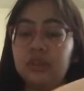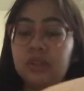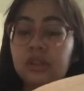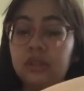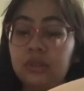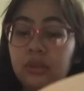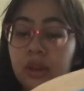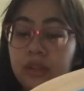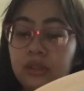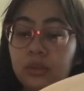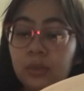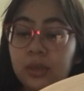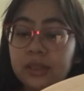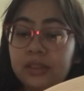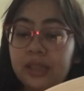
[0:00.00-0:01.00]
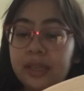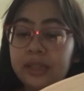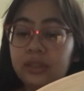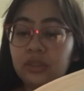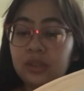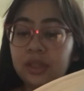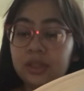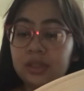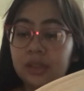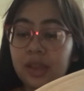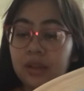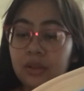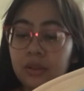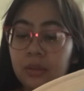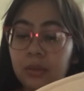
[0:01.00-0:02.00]
the straw to one side and stretched
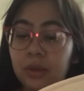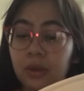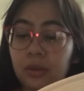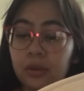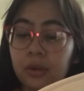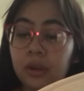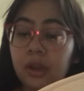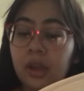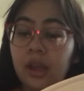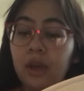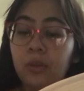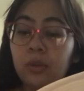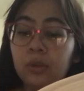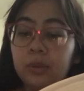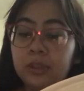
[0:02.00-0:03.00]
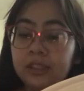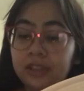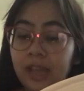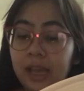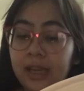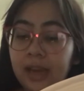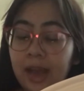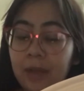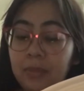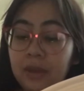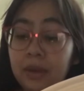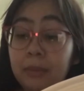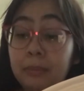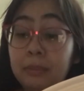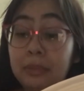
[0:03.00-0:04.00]
out in the manure. Wilbur sighed. It had been
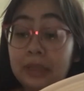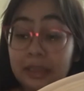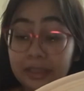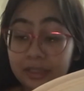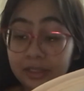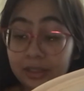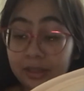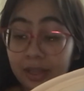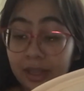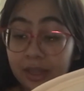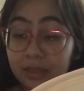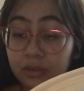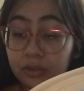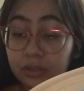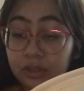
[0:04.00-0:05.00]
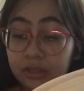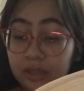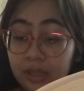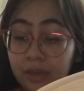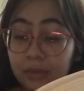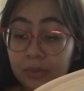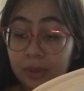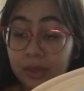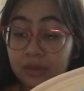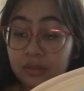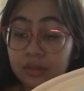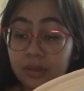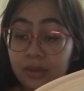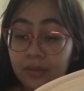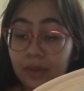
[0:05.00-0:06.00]
a busy day, his first day of being
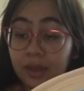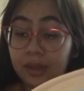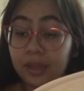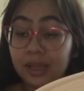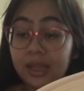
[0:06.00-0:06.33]
terrific.